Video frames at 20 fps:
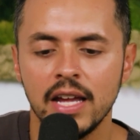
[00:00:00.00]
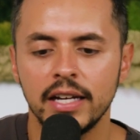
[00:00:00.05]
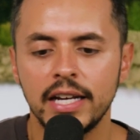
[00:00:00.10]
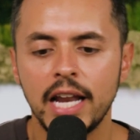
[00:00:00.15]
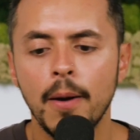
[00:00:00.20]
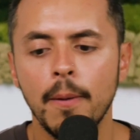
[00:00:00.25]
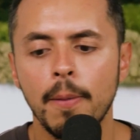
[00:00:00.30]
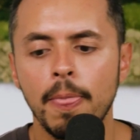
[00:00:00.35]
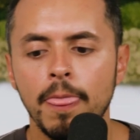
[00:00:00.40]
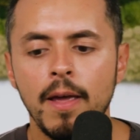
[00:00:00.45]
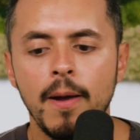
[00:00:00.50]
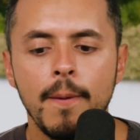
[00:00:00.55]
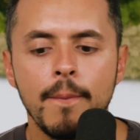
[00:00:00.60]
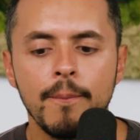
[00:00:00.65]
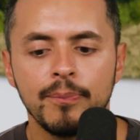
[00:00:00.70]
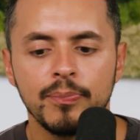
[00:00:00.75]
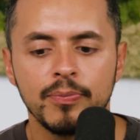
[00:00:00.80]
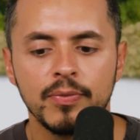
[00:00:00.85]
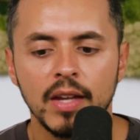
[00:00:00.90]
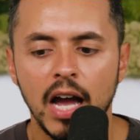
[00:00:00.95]
Now,
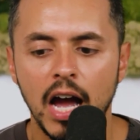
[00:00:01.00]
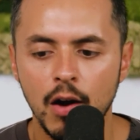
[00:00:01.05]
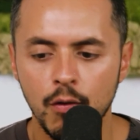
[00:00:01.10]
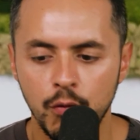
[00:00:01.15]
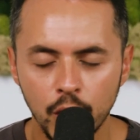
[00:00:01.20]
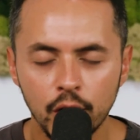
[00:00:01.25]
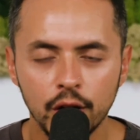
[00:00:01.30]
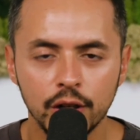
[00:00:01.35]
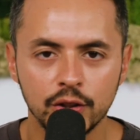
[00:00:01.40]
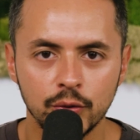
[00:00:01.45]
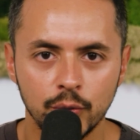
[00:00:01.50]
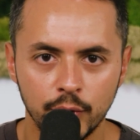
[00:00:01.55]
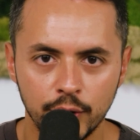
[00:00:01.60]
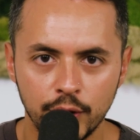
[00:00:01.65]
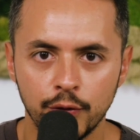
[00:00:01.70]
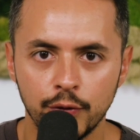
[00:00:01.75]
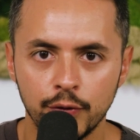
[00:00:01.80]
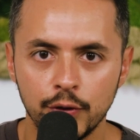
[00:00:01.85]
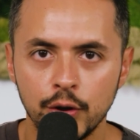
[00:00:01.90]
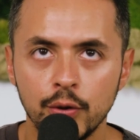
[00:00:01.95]
I've worked with
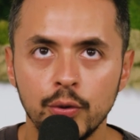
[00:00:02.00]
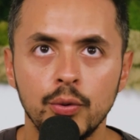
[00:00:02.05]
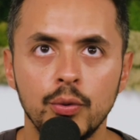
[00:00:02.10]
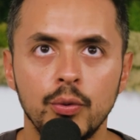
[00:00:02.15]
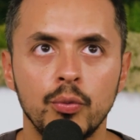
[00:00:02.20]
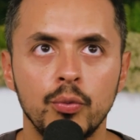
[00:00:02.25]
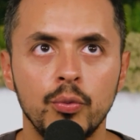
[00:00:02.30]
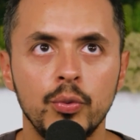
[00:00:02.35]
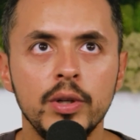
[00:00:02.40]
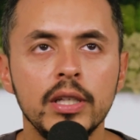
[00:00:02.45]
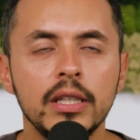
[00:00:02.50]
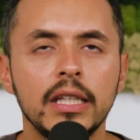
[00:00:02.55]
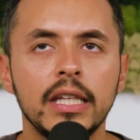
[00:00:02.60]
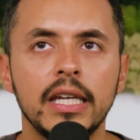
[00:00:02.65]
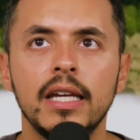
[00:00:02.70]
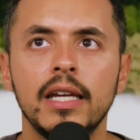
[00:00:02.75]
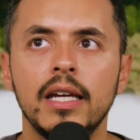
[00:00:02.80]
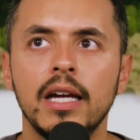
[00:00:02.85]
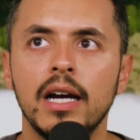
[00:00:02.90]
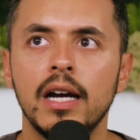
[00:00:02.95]
a few
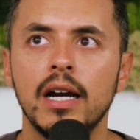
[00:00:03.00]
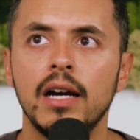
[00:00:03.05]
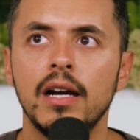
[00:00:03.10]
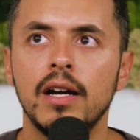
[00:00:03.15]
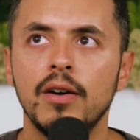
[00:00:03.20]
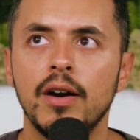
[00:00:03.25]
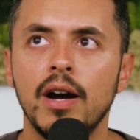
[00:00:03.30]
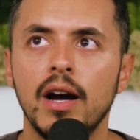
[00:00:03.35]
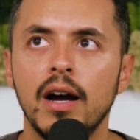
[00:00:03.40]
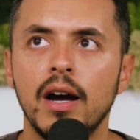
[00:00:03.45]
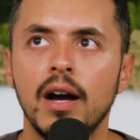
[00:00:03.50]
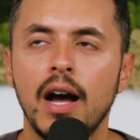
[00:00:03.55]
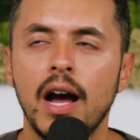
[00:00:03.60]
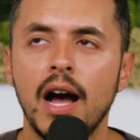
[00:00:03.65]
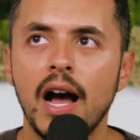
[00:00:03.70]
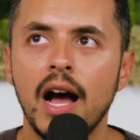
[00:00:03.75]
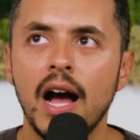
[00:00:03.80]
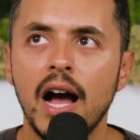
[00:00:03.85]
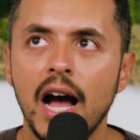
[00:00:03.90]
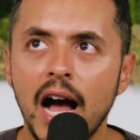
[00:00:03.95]
really
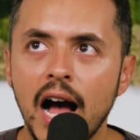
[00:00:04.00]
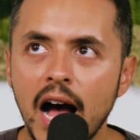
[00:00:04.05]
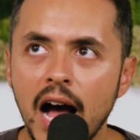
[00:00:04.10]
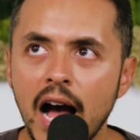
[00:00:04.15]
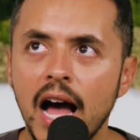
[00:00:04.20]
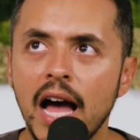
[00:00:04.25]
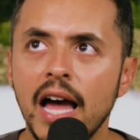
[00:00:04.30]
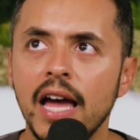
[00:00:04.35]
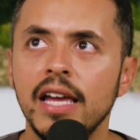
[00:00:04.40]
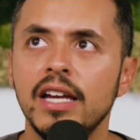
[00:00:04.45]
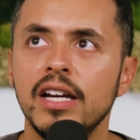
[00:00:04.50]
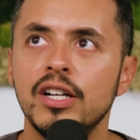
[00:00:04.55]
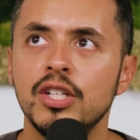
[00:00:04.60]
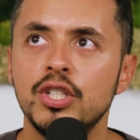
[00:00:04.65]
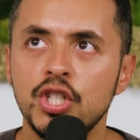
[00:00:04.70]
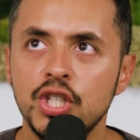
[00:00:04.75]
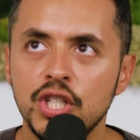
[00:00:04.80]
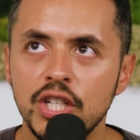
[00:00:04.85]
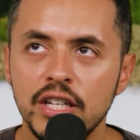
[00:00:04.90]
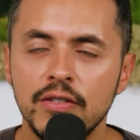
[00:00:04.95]
high
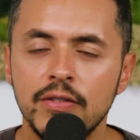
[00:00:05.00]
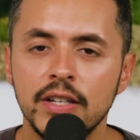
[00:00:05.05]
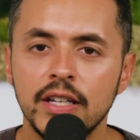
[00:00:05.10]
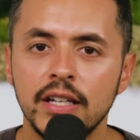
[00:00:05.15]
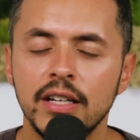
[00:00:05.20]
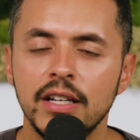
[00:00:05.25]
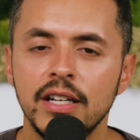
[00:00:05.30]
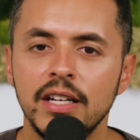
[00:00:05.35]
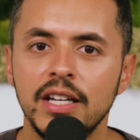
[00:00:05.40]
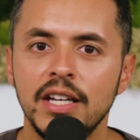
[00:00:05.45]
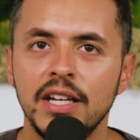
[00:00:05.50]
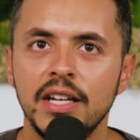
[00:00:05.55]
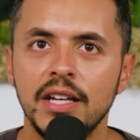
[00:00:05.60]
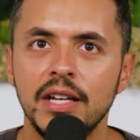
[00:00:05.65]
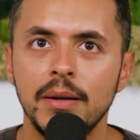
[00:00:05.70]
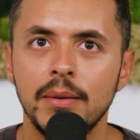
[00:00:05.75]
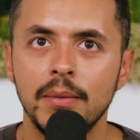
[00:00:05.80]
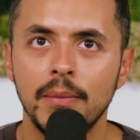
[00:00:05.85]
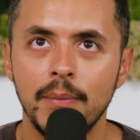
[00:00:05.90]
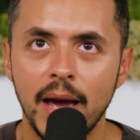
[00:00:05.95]
achieving
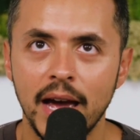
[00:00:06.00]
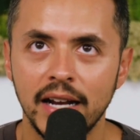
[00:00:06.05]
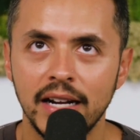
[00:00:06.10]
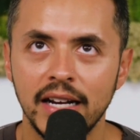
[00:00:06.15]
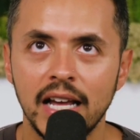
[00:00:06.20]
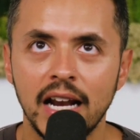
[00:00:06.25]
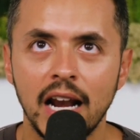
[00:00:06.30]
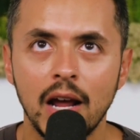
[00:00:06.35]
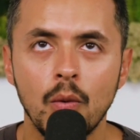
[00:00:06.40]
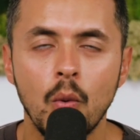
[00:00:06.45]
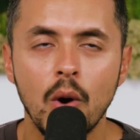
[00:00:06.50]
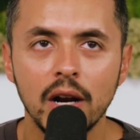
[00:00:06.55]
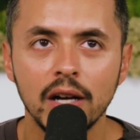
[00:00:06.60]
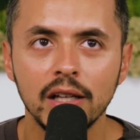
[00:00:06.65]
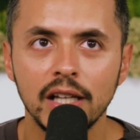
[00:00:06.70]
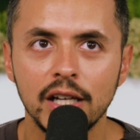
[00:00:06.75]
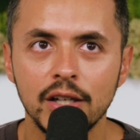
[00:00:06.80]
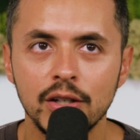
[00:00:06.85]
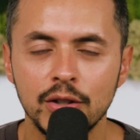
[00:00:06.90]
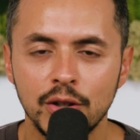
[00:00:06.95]
men. And I want
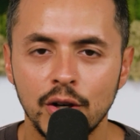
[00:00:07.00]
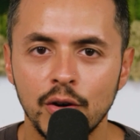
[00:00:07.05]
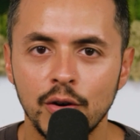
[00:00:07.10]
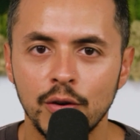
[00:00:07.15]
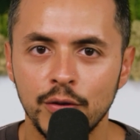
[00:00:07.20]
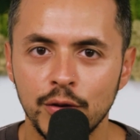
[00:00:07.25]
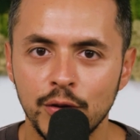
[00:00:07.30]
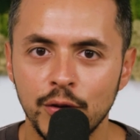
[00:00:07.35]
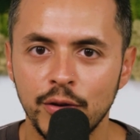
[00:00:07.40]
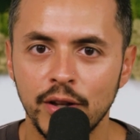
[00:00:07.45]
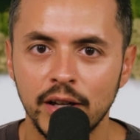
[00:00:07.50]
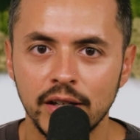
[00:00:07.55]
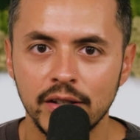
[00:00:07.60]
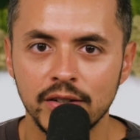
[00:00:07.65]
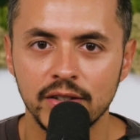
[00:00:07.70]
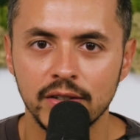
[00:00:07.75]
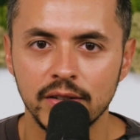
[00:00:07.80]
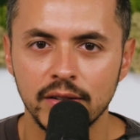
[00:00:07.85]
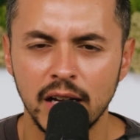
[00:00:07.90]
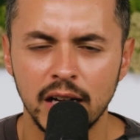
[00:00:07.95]
to let you know a few things.